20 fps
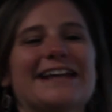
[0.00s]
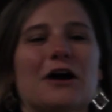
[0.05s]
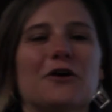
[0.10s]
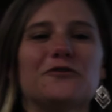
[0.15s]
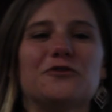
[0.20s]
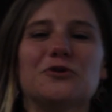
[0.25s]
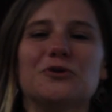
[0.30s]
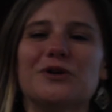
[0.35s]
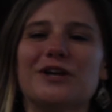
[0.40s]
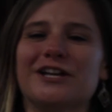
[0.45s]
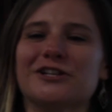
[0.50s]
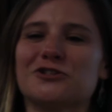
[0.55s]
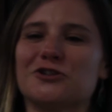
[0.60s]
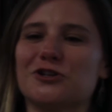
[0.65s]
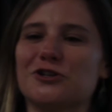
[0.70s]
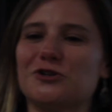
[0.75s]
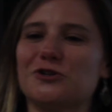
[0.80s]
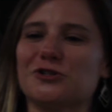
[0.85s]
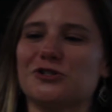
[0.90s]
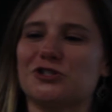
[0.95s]
Now, if you
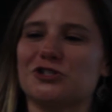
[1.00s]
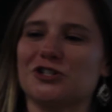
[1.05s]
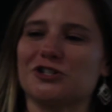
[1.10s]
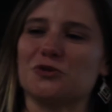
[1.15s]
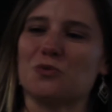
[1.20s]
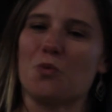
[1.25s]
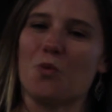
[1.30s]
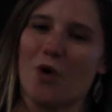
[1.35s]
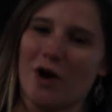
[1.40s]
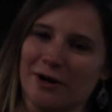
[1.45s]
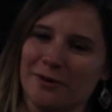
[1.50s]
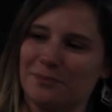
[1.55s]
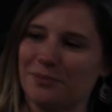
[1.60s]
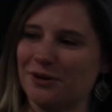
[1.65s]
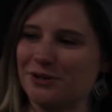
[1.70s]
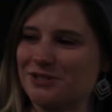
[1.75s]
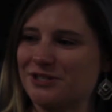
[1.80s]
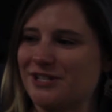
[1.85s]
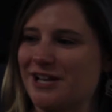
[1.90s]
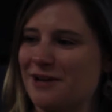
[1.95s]
introduce just
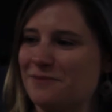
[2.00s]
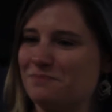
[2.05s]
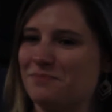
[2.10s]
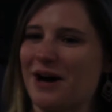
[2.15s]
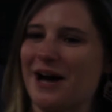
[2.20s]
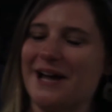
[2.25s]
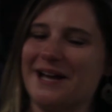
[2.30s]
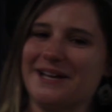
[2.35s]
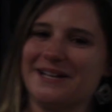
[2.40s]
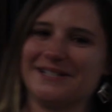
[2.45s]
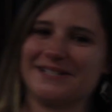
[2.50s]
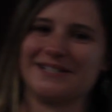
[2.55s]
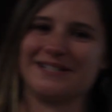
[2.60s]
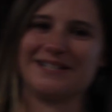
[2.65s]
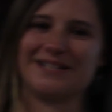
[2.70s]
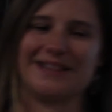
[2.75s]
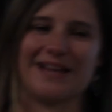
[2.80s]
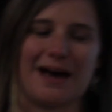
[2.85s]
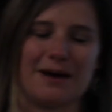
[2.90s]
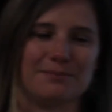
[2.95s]
1% bias
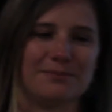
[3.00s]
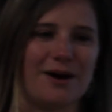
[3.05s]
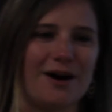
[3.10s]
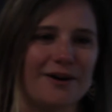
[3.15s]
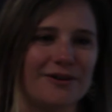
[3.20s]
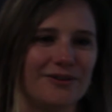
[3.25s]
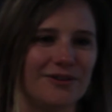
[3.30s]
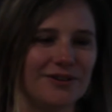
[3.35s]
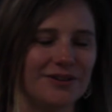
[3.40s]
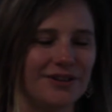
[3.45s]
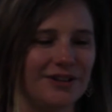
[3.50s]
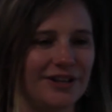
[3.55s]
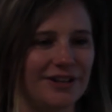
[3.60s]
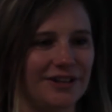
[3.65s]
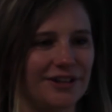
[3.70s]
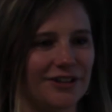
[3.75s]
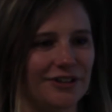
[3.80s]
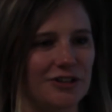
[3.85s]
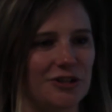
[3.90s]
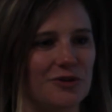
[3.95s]
into that model,
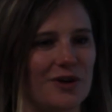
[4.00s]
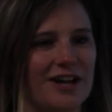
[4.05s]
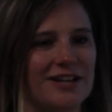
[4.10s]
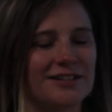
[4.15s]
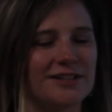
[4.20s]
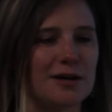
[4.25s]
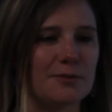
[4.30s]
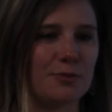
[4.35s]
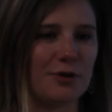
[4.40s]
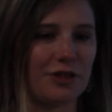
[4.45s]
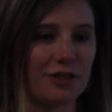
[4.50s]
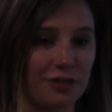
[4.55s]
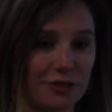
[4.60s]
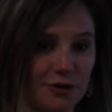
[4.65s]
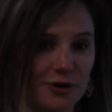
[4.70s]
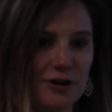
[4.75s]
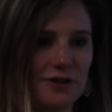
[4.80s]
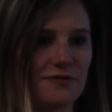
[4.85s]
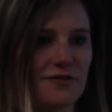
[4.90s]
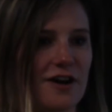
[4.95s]
you end up with
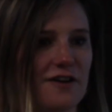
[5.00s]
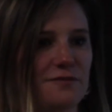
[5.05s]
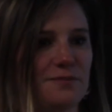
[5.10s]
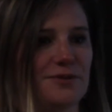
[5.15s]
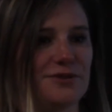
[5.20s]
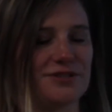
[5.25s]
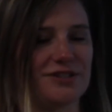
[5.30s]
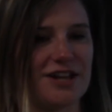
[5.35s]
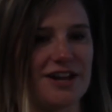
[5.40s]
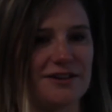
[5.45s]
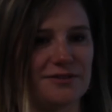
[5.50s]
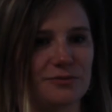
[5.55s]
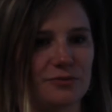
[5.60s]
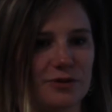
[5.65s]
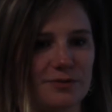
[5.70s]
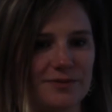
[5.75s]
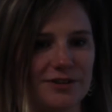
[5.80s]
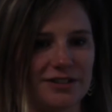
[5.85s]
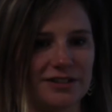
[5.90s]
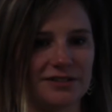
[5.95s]
35%
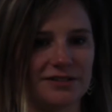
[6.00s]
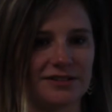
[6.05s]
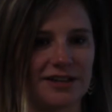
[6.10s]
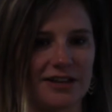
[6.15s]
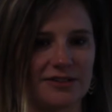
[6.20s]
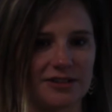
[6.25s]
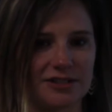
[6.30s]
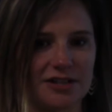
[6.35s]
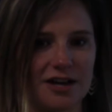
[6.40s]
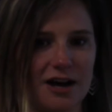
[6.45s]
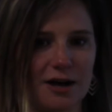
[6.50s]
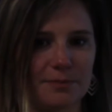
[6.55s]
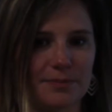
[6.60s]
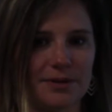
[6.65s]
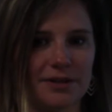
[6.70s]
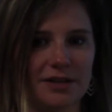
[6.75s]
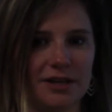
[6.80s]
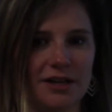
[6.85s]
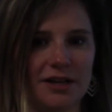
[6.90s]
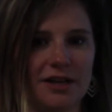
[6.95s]
women at the top.
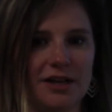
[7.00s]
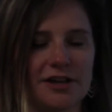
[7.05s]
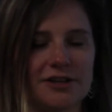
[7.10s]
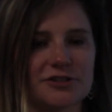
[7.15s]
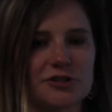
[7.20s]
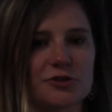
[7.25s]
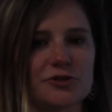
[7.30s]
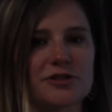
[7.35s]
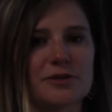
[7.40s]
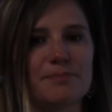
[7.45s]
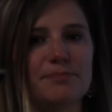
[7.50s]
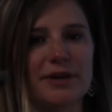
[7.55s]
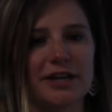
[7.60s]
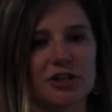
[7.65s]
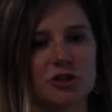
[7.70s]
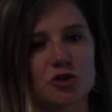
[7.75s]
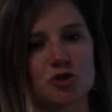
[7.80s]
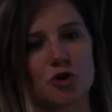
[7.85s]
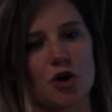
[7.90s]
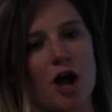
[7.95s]
So there's a
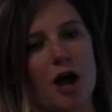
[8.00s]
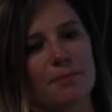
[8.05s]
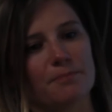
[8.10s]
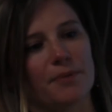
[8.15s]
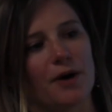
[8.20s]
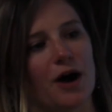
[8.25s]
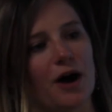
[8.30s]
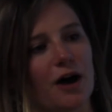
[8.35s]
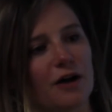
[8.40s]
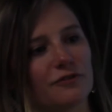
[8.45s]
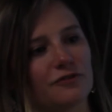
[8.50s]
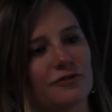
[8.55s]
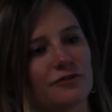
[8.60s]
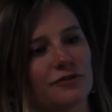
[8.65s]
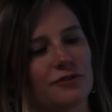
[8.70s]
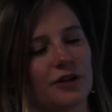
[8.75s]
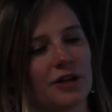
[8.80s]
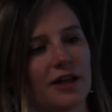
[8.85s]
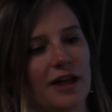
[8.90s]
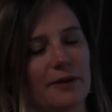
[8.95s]
big
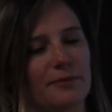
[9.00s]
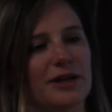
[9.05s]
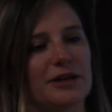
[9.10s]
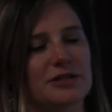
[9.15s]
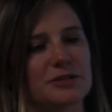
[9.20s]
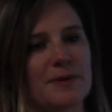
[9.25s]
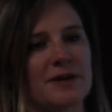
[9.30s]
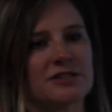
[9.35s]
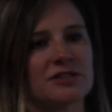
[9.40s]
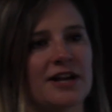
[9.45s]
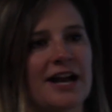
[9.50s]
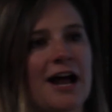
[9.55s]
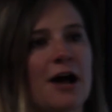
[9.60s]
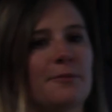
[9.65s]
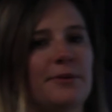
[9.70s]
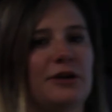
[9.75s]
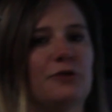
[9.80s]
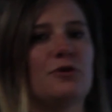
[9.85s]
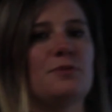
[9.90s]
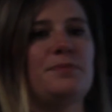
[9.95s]
drop-off. I mean, it depends on how
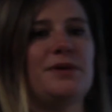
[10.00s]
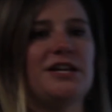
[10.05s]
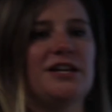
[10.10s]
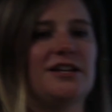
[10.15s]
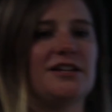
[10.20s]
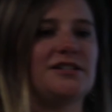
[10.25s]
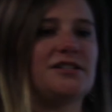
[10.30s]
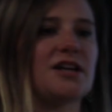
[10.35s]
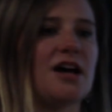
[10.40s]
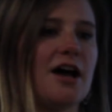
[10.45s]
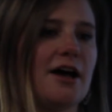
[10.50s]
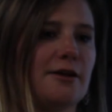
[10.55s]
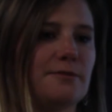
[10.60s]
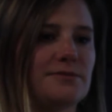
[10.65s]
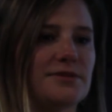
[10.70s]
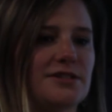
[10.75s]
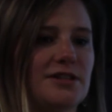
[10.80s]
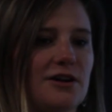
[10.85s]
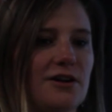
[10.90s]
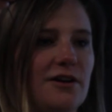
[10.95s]
many repeated
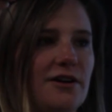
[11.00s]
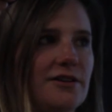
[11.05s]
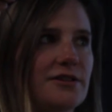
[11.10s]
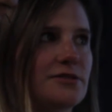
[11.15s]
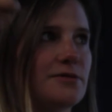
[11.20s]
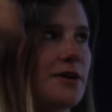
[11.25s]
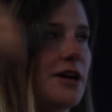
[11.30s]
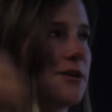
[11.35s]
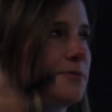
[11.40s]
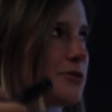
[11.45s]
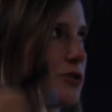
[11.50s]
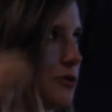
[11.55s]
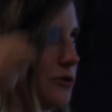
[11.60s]
times there is, right?